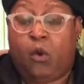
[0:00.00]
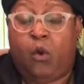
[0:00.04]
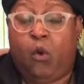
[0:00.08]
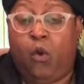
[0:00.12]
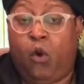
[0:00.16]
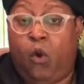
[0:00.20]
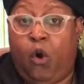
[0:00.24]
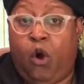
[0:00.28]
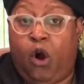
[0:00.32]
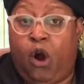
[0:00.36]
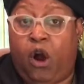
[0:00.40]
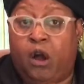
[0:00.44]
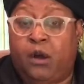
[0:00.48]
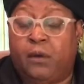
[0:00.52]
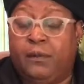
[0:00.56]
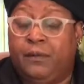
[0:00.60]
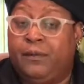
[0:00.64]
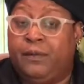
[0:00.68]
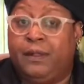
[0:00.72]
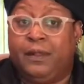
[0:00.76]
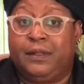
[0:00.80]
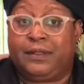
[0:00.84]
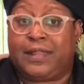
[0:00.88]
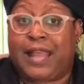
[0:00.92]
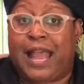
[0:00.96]
Or
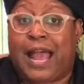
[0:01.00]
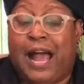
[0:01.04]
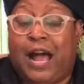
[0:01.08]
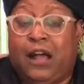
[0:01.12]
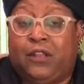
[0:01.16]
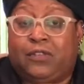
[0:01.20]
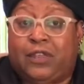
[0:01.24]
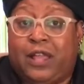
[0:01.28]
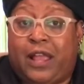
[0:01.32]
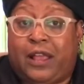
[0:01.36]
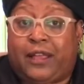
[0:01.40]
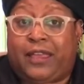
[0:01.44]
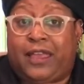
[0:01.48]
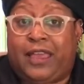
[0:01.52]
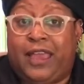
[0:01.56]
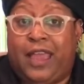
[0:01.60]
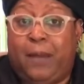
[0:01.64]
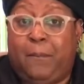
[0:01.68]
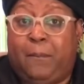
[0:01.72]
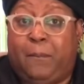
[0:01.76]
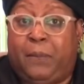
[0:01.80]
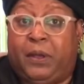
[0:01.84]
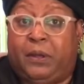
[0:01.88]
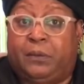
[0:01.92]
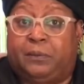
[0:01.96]
they're out there
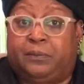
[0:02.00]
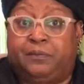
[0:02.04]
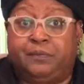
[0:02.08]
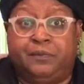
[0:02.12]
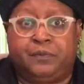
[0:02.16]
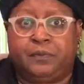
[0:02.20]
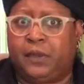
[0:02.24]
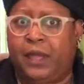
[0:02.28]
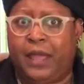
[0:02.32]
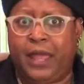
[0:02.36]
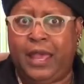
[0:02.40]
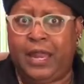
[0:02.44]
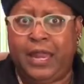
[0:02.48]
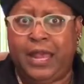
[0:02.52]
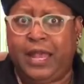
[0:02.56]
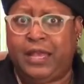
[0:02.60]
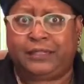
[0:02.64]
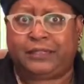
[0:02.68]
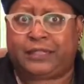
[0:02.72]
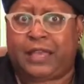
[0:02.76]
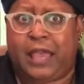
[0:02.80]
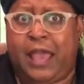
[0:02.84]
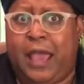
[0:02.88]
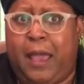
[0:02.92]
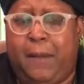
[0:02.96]
camping. It
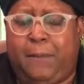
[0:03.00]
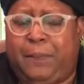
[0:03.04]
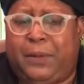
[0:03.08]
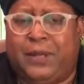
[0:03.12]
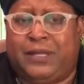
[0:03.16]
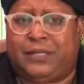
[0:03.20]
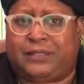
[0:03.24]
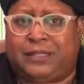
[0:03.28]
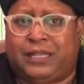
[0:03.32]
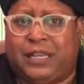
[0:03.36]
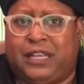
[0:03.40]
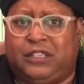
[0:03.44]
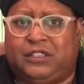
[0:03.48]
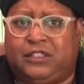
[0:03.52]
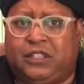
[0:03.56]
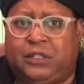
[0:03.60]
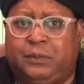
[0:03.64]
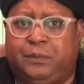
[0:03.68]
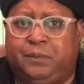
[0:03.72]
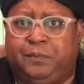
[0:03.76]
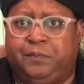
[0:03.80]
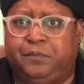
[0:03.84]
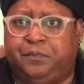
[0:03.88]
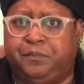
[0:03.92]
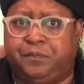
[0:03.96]
is camping
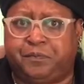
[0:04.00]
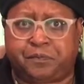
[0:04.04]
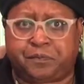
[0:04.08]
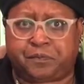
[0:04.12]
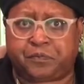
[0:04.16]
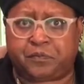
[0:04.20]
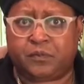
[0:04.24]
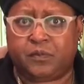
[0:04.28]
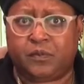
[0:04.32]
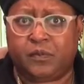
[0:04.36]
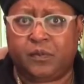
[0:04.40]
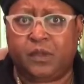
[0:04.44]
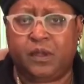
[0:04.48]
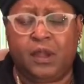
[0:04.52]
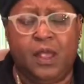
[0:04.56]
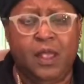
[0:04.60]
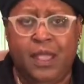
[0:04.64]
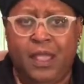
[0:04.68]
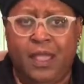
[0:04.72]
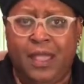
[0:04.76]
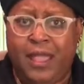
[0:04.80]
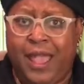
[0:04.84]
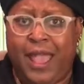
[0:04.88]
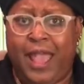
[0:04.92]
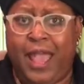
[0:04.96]
season.
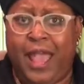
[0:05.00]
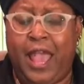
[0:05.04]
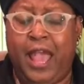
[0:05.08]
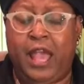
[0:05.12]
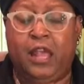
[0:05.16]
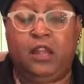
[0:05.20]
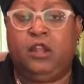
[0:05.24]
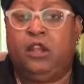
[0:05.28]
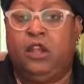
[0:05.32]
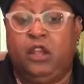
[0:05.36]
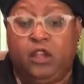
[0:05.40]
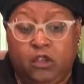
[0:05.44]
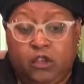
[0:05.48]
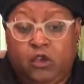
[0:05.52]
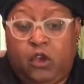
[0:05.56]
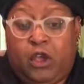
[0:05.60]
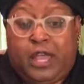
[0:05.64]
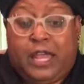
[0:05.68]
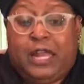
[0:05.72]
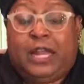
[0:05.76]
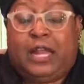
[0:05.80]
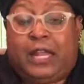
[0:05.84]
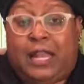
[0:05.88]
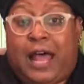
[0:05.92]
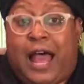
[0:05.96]
And you
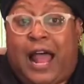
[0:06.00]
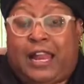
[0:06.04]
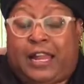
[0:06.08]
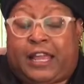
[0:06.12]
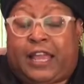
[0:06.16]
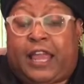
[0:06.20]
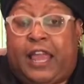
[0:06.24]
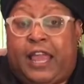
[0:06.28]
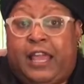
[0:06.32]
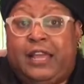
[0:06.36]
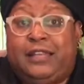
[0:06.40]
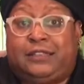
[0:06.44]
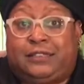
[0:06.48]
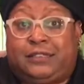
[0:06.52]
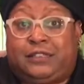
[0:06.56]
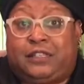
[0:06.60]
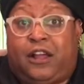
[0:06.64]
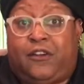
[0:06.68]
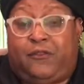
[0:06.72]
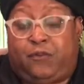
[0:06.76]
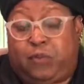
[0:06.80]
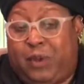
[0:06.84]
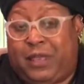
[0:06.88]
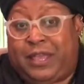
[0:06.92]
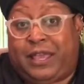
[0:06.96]
eat a lot of canned
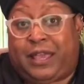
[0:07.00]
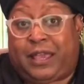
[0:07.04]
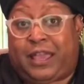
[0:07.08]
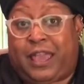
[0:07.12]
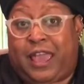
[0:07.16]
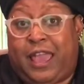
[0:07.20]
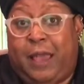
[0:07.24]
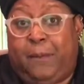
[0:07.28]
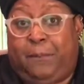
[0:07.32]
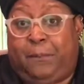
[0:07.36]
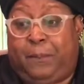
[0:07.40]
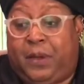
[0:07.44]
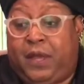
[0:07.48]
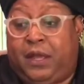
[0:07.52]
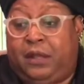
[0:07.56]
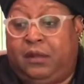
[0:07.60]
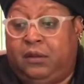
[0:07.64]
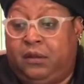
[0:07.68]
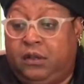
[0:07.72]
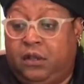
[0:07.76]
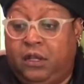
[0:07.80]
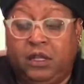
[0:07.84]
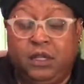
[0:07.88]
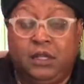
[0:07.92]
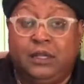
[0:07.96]
stuff when you're camping.
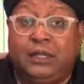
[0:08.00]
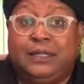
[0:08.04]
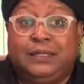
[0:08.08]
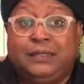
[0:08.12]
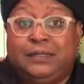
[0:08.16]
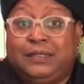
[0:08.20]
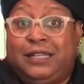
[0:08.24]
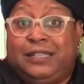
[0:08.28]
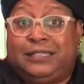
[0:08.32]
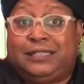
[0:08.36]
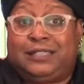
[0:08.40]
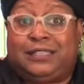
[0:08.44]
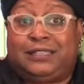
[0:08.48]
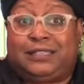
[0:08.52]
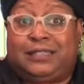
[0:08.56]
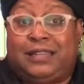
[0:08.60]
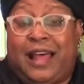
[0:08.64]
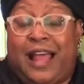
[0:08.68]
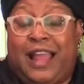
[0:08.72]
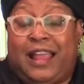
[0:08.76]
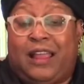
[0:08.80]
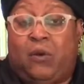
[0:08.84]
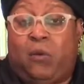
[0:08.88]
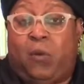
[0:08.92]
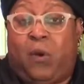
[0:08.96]
This is
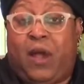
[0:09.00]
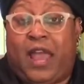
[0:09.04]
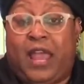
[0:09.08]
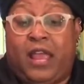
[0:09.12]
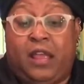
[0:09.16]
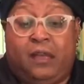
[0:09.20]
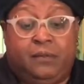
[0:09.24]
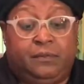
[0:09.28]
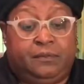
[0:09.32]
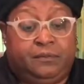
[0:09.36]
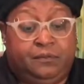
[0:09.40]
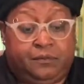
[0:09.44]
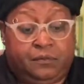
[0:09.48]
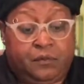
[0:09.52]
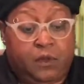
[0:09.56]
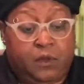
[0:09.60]
lightweight.